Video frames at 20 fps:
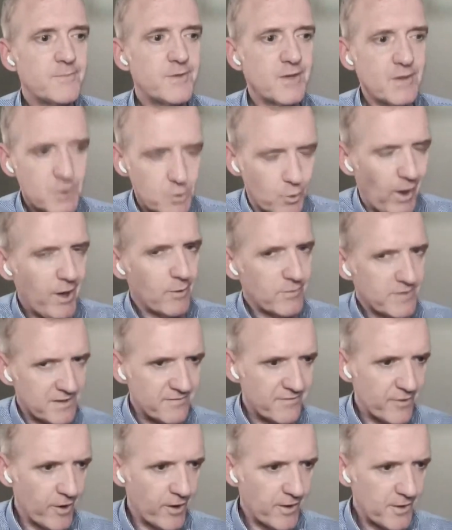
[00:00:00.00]
So I always
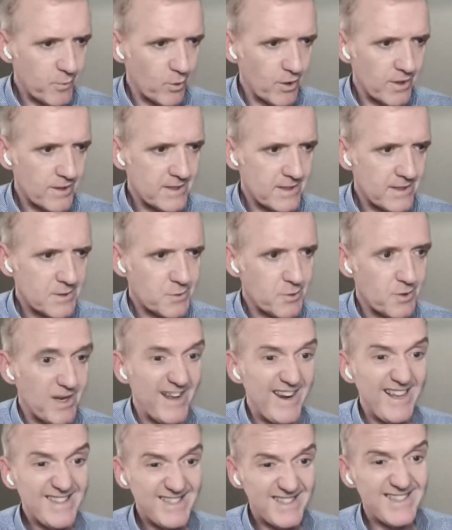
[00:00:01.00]
convert it to what it's in the street.
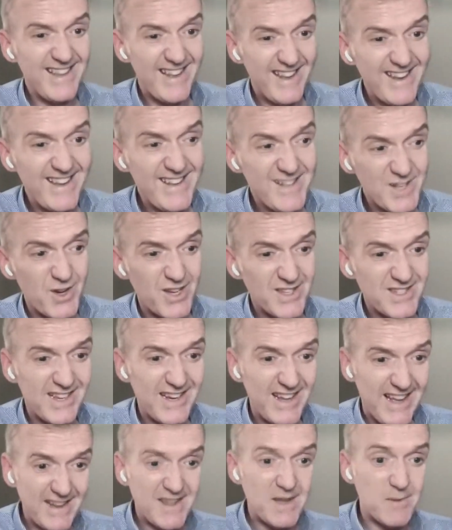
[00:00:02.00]
And interestingly,
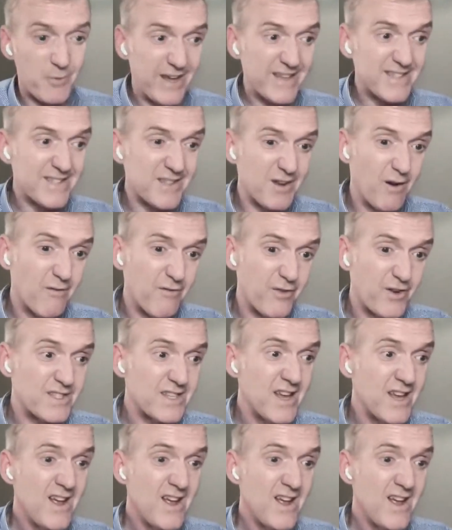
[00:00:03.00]
at the press conference,